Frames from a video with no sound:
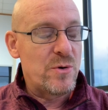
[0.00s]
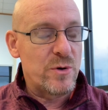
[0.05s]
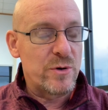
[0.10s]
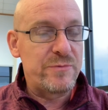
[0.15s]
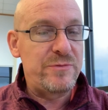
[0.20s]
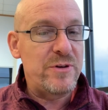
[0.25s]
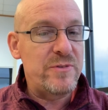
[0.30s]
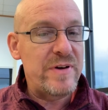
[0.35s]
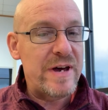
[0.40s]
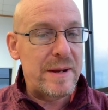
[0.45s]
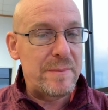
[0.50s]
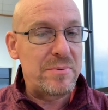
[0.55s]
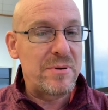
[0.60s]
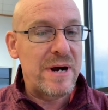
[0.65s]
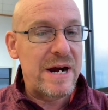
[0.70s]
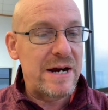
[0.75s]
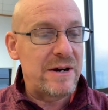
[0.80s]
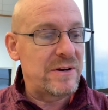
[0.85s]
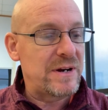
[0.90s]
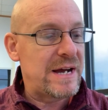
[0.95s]
if you've had
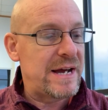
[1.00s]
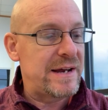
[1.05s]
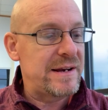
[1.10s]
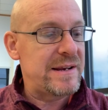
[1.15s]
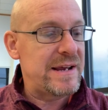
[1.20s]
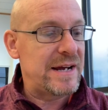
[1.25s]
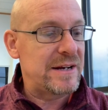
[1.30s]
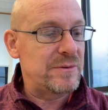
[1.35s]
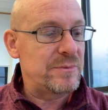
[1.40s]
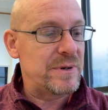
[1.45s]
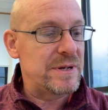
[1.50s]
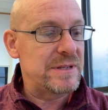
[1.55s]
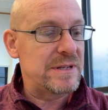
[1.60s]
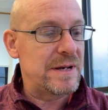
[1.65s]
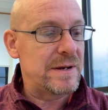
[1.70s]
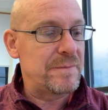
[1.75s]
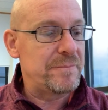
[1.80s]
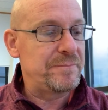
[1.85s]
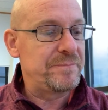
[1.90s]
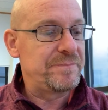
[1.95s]
prior contact with
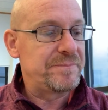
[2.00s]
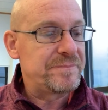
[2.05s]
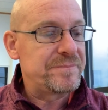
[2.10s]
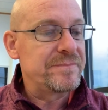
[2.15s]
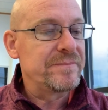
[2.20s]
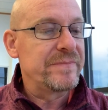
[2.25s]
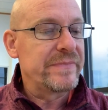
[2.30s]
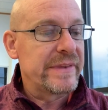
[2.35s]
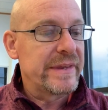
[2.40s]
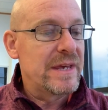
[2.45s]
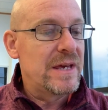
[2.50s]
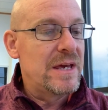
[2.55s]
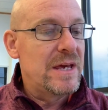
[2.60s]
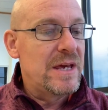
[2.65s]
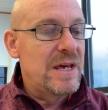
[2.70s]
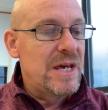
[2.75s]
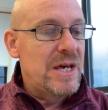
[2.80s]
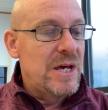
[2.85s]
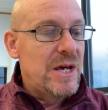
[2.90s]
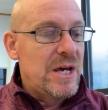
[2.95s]
them.
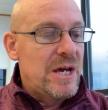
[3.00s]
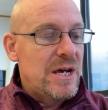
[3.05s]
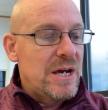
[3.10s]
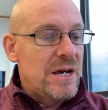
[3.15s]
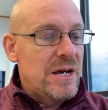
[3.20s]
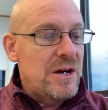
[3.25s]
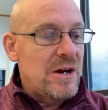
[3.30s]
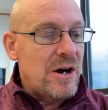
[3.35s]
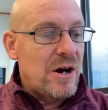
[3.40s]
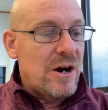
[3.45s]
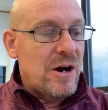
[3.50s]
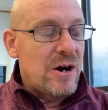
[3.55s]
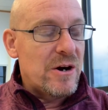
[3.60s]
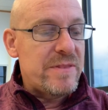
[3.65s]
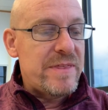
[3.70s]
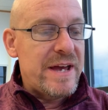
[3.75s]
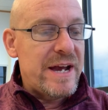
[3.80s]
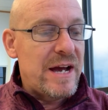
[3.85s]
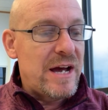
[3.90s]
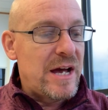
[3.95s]
Are
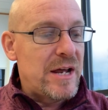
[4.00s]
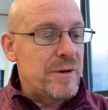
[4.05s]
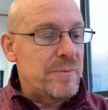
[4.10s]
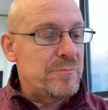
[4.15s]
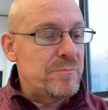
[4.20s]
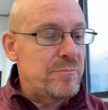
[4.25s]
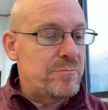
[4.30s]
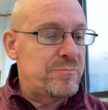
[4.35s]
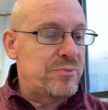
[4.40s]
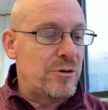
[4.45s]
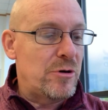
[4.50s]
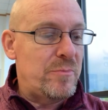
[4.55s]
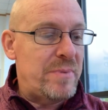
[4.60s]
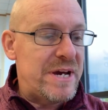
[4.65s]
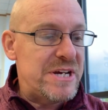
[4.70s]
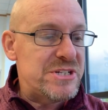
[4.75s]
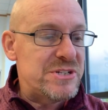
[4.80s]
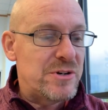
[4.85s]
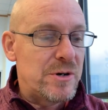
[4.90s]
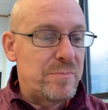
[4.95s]
they on
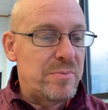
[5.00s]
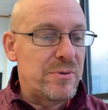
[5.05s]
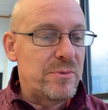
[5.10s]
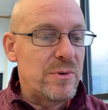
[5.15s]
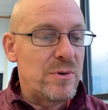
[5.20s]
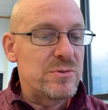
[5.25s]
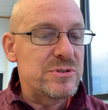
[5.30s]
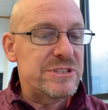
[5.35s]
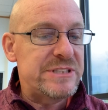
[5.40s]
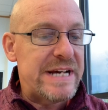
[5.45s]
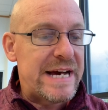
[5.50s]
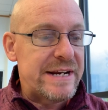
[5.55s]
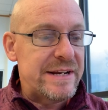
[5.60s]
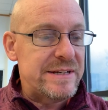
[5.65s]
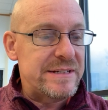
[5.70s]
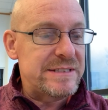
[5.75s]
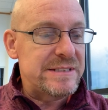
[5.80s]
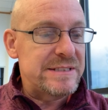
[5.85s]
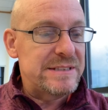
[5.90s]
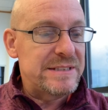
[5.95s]
probation or parole
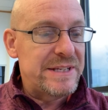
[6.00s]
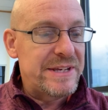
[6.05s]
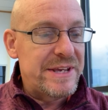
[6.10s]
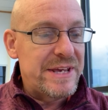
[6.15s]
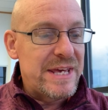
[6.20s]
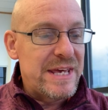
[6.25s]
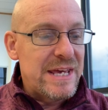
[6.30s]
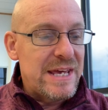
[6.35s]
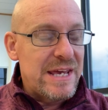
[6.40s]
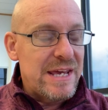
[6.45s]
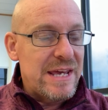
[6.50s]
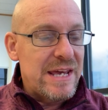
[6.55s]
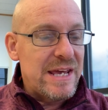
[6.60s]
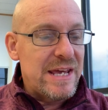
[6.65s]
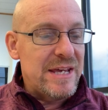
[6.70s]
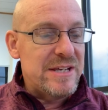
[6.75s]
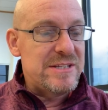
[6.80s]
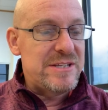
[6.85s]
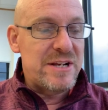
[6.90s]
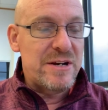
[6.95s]
status?
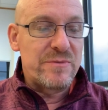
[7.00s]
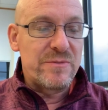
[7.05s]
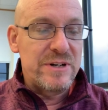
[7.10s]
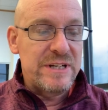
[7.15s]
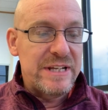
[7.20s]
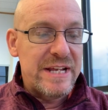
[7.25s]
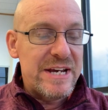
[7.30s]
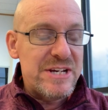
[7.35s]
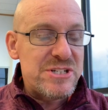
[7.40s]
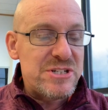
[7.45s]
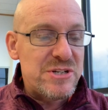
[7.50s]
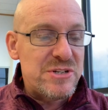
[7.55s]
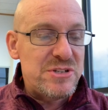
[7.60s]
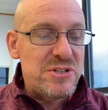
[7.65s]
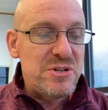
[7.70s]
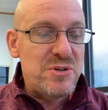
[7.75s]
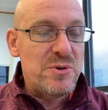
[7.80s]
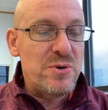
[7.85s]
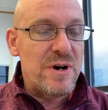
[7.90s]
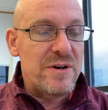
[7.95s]
Is it in relation
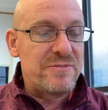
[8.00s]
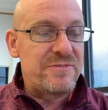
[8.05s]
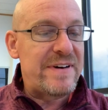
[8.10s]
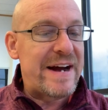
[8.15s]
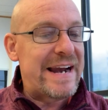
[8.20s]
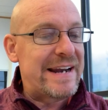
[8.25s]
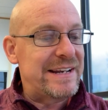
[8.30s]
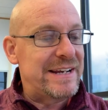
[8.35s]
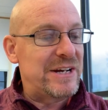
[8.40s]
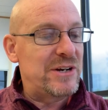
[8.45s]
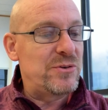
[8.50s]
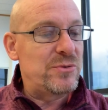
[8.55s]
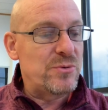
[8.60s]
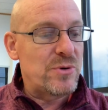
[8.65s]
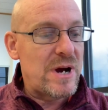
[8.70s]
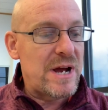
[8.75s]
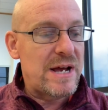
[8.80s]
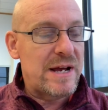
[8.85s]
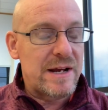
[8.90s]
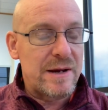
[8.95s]
to a violent
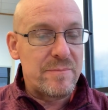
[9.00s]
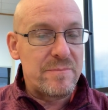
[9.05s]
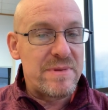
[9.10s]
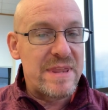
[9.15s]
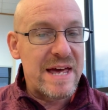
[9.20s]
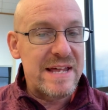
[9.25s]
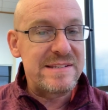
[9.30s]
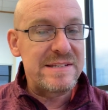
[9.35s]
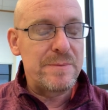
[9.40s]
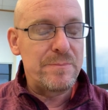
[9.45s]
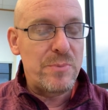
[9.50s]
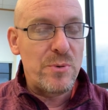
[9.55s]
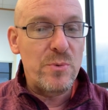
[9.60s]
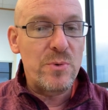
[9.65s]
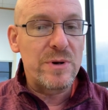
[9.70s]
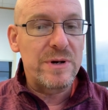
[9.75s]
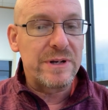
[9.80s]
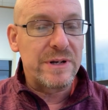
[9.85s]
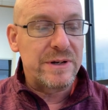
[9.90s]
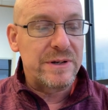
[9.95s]
crime? That's
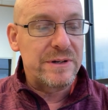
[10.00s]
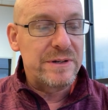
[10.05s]
important.